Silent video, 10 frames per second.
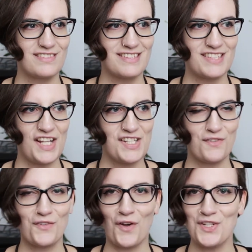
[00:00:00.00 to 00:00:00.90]
sense
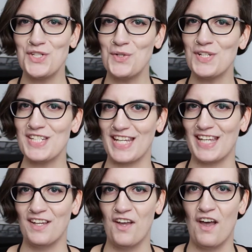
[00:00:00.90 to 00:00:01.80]
of
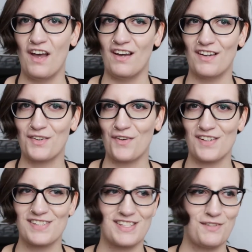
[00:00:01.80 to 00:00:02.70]
continuity
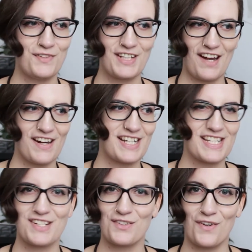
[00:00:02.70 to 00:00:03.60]
across different
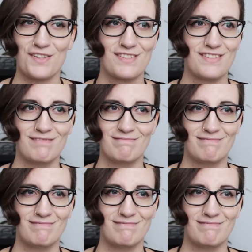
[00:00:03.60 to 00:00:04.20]
characters and across